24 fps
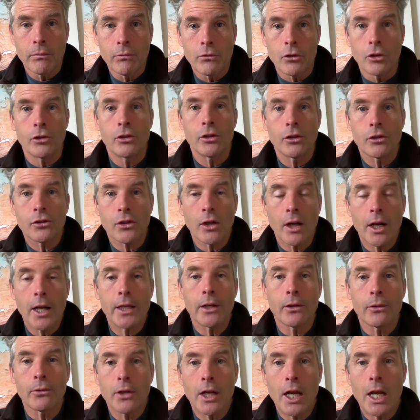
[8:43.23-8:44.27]
to decide
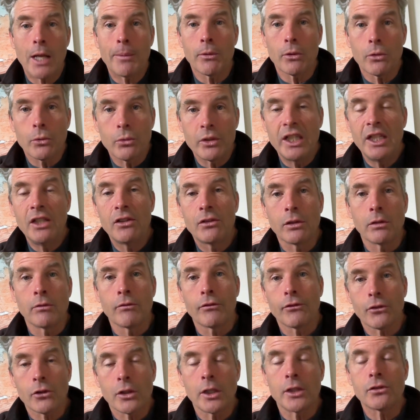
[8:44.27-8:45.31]
a rhyme or reason
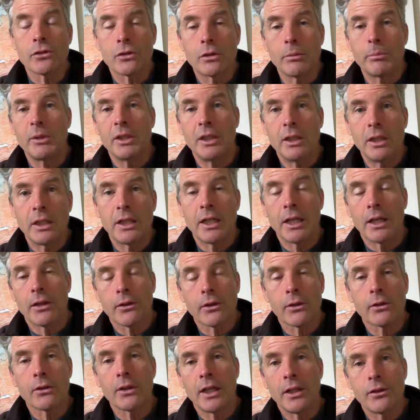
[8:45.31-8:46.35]
for us to be
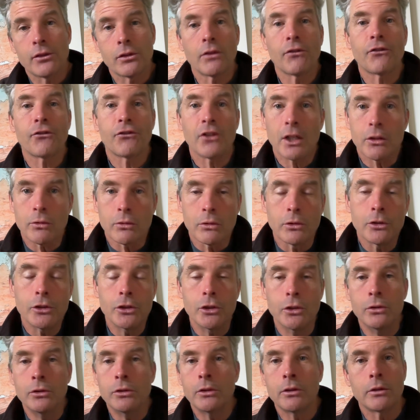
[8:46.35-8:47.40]
together as a federal
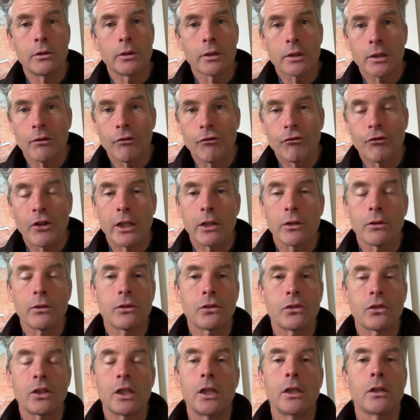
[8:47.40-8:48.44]
union or a
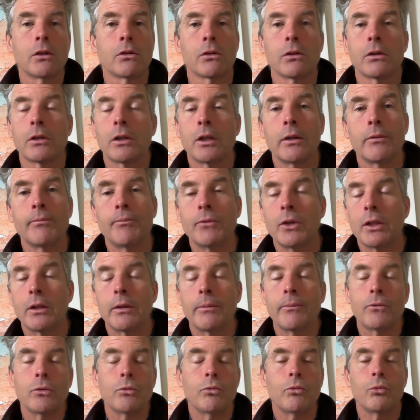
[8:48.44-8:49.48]
confederacy or a
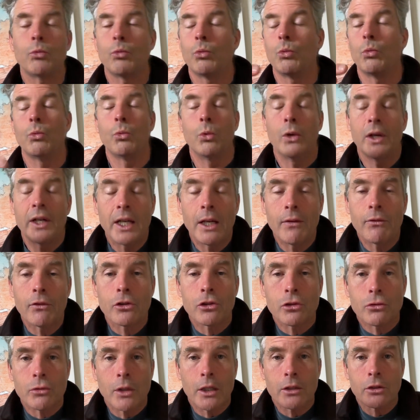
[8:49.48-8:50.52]
whatever
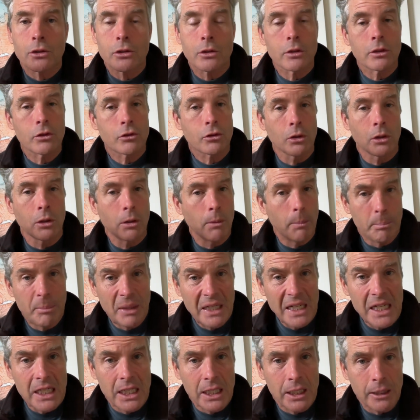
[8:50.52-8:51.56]
structure it's going to
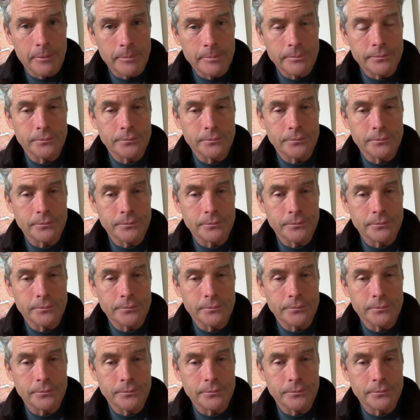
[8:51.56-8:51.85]
be.